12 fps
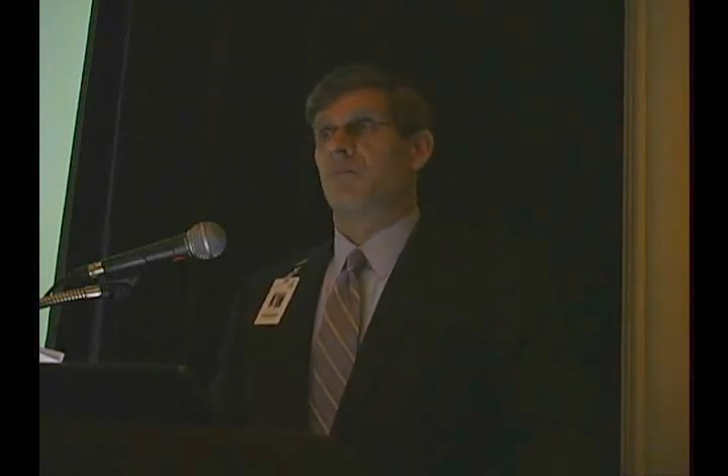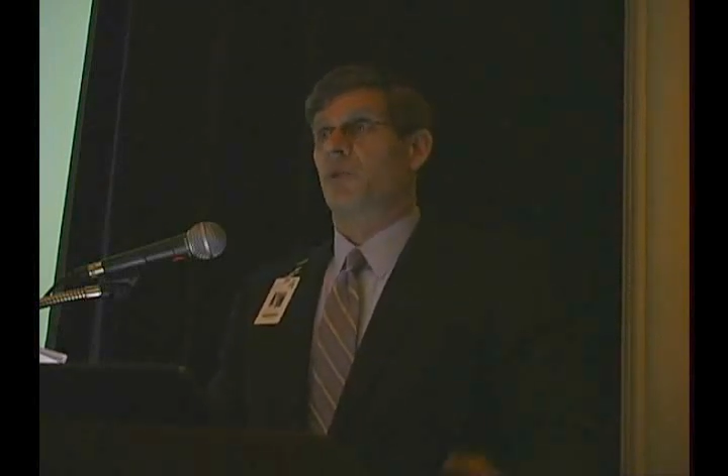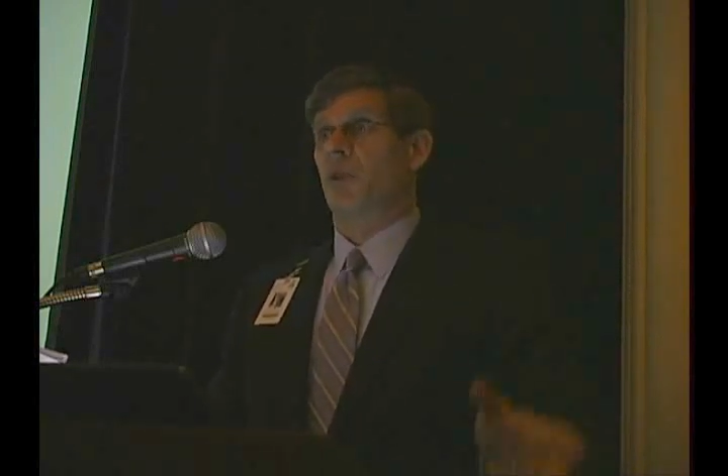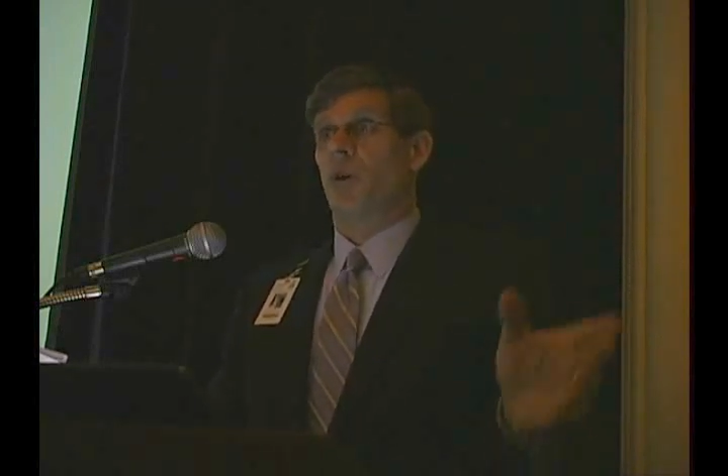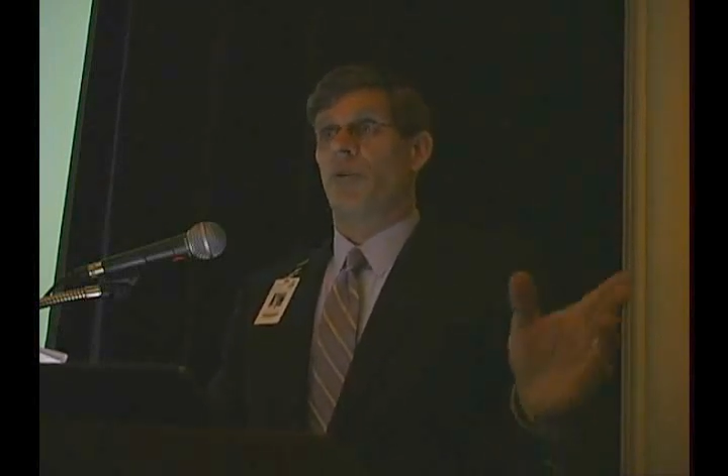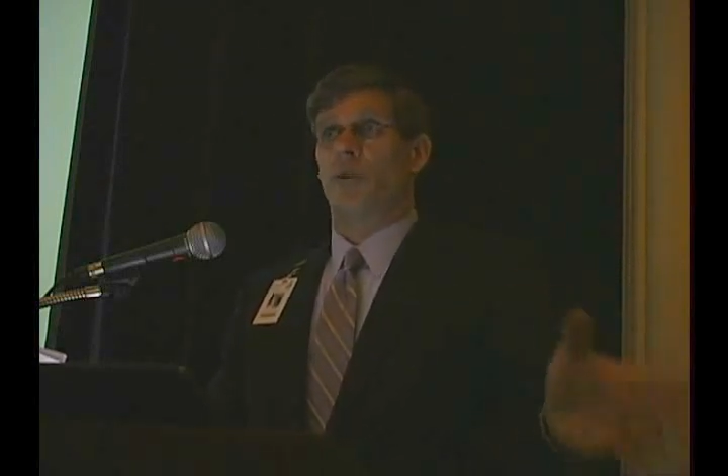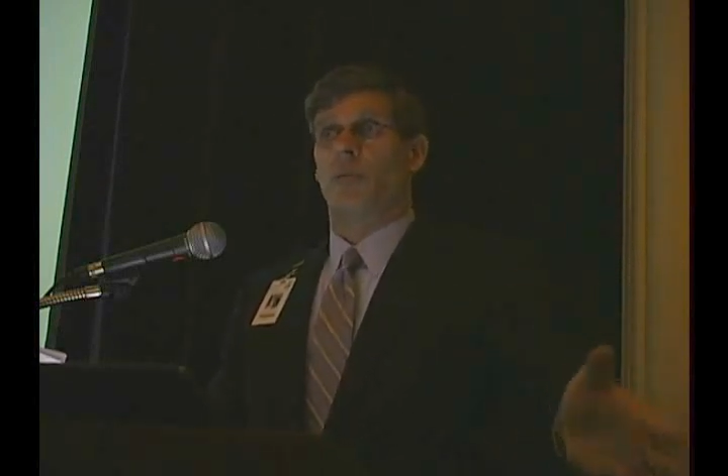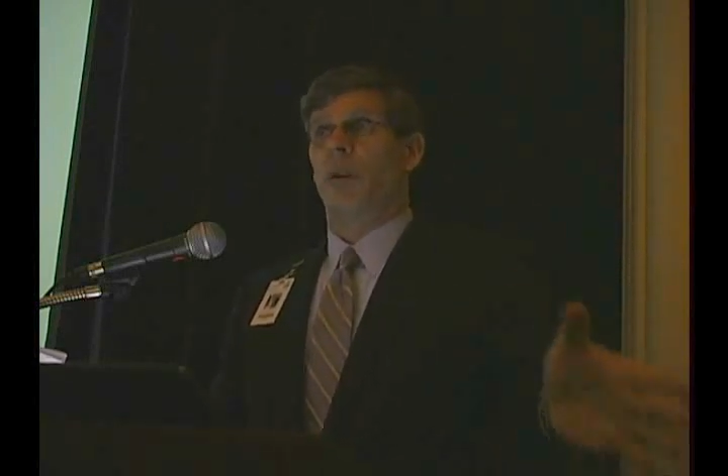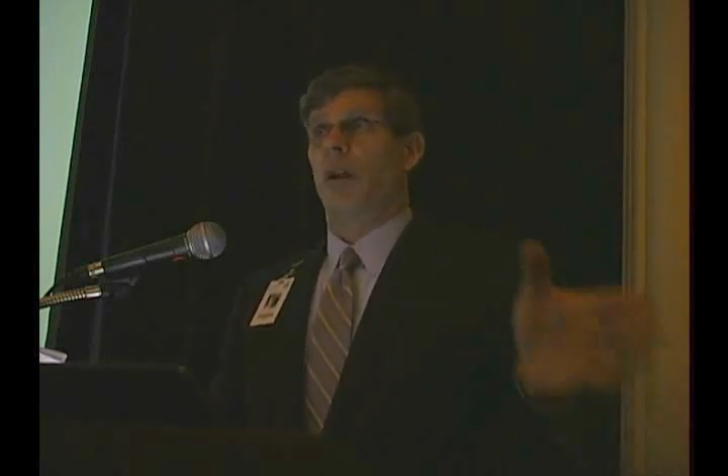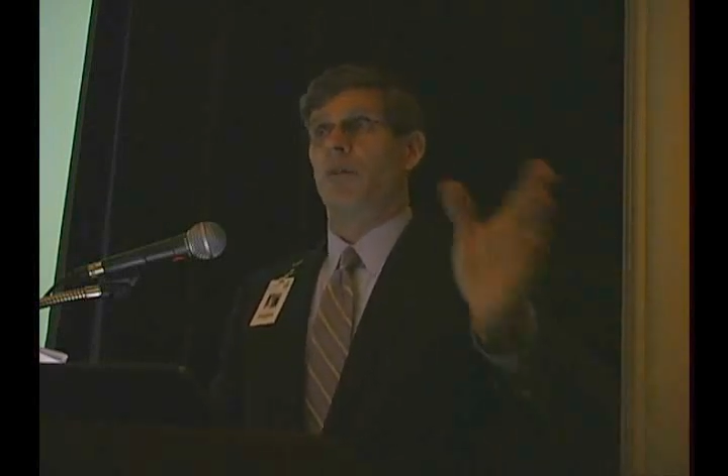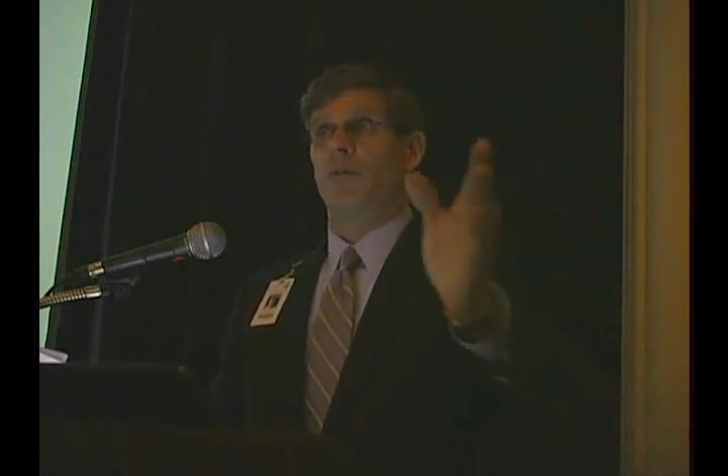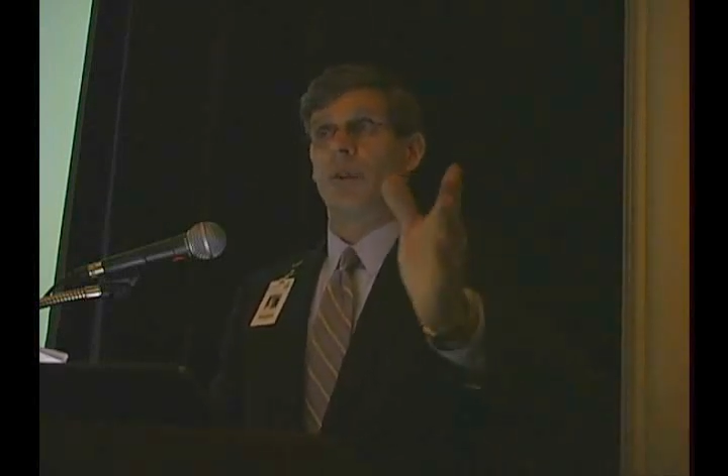So if you're
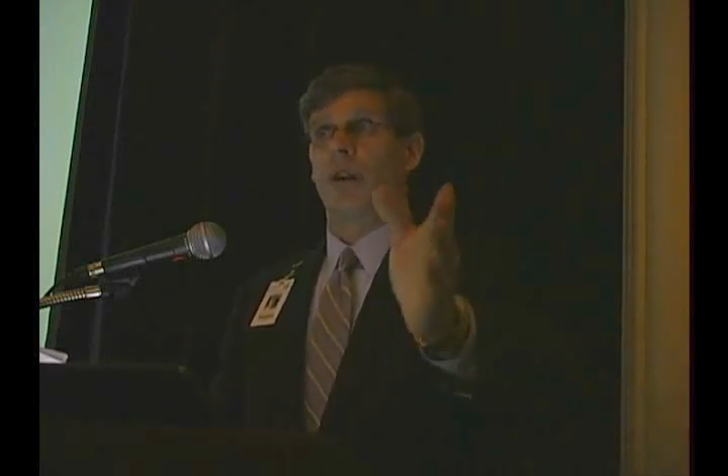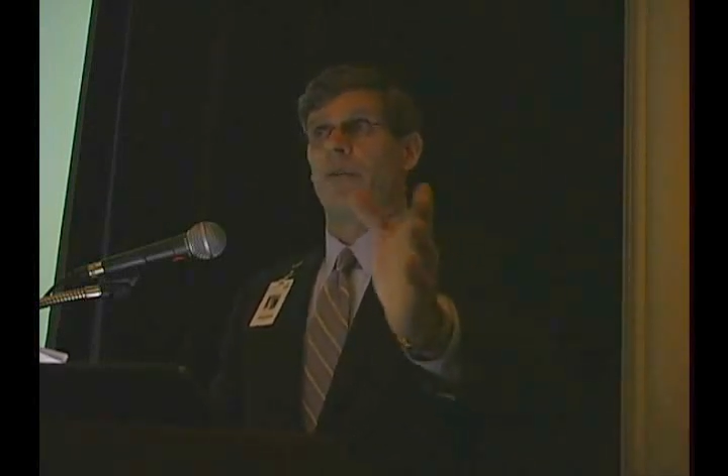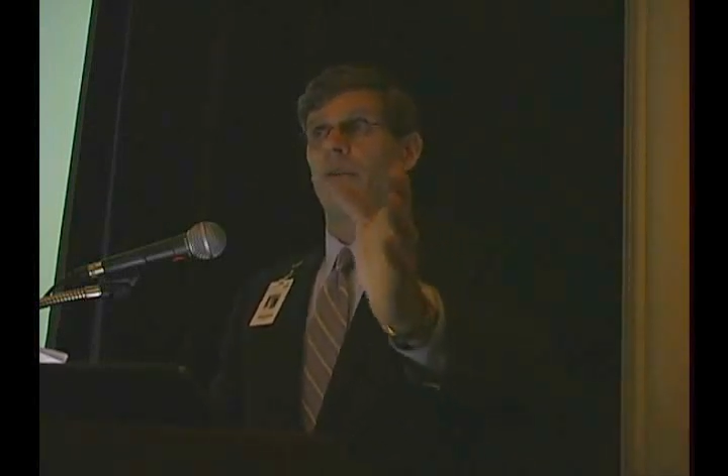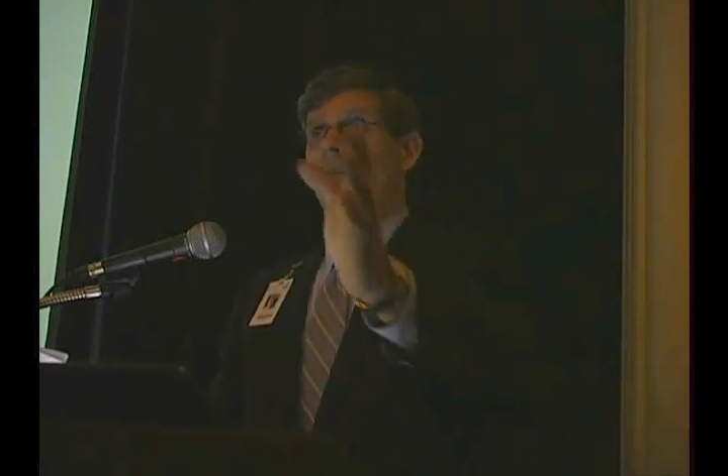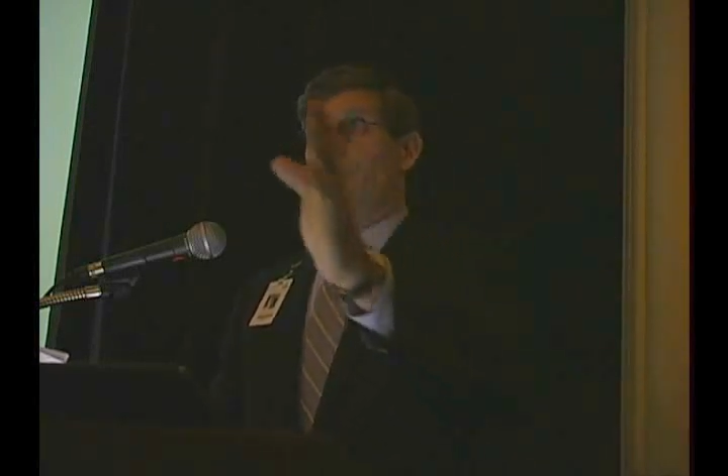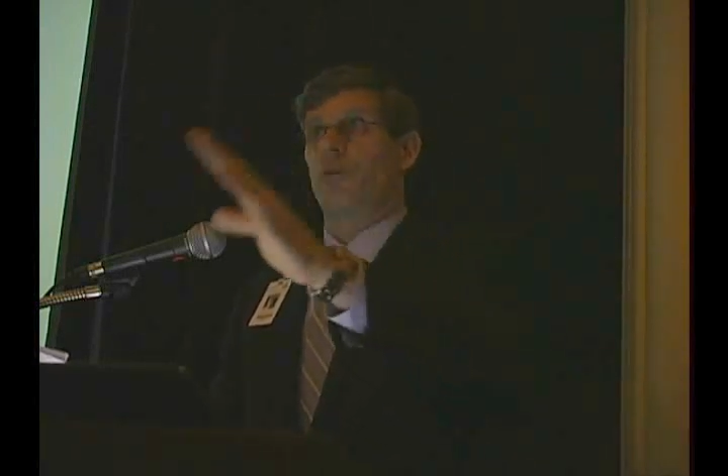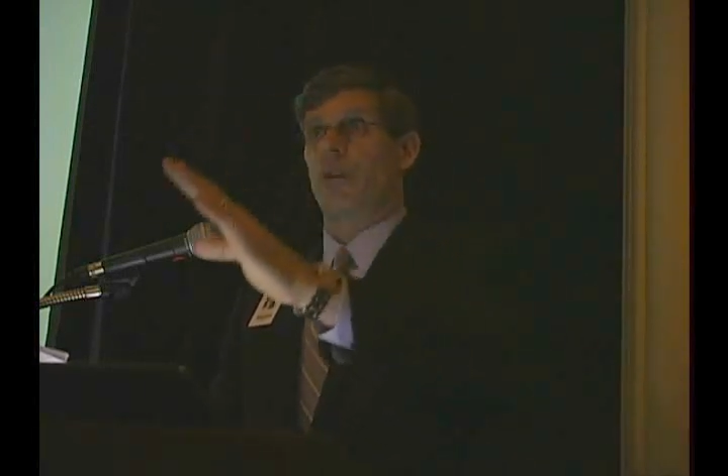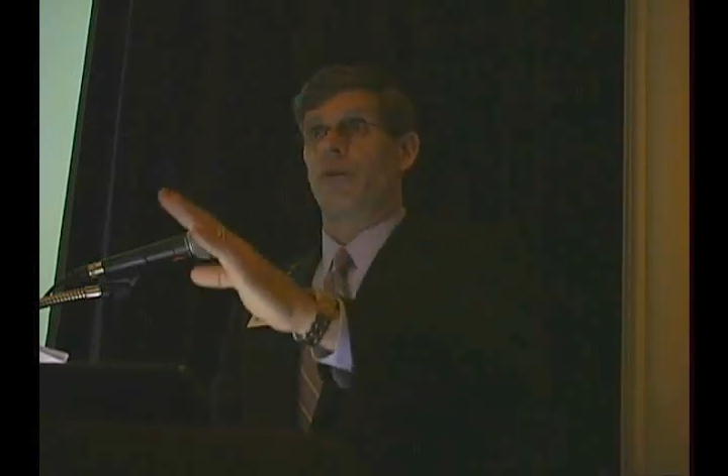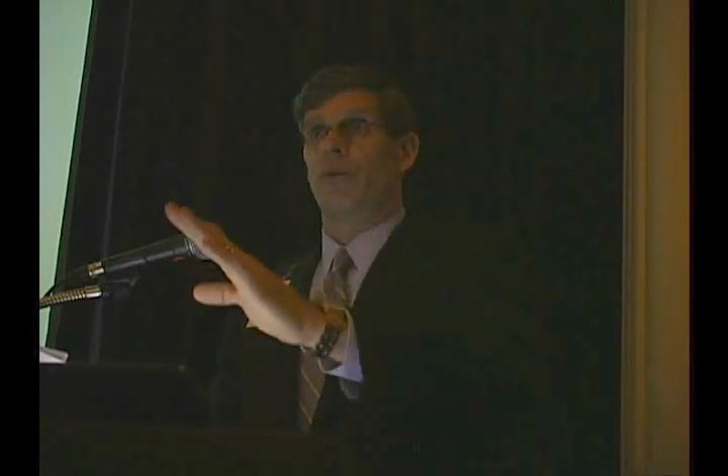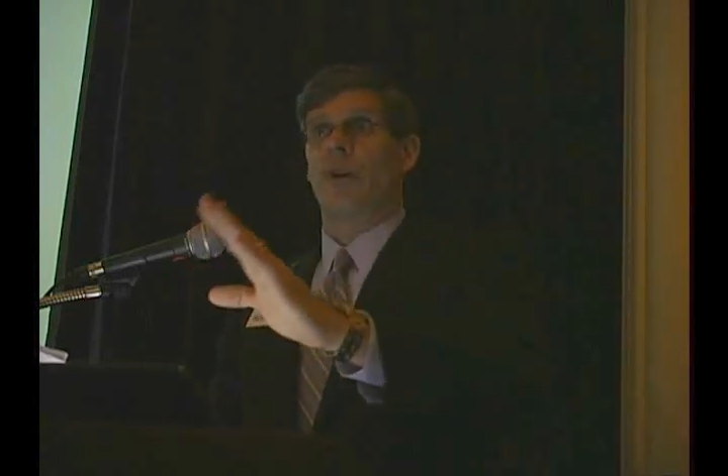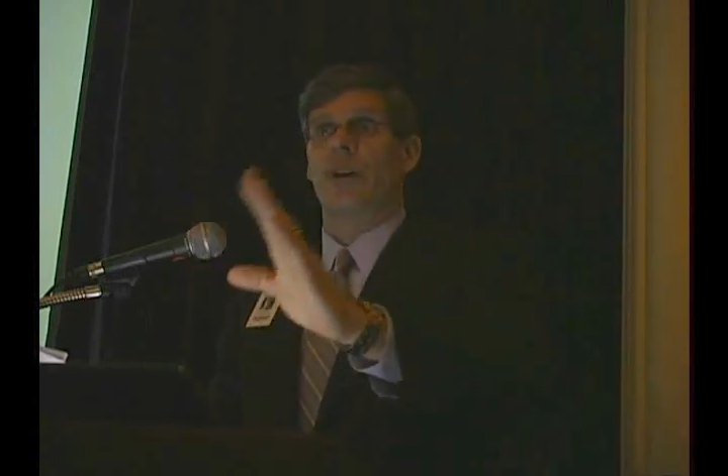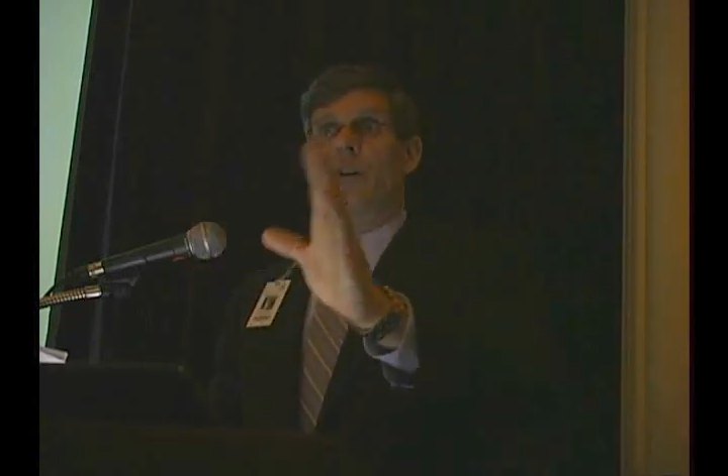applying for 11th or
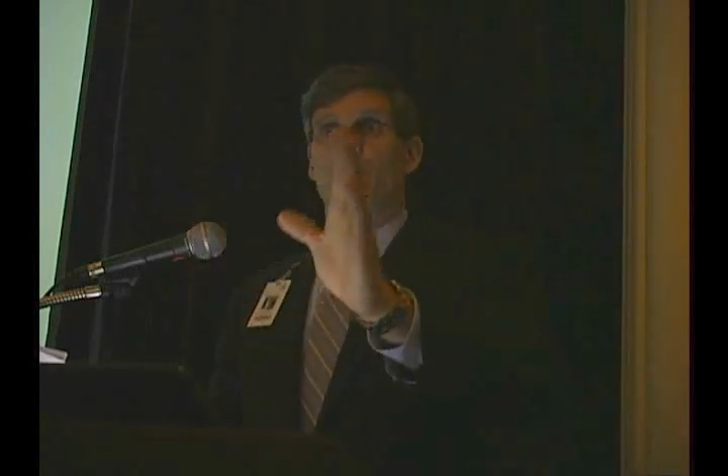12th grade,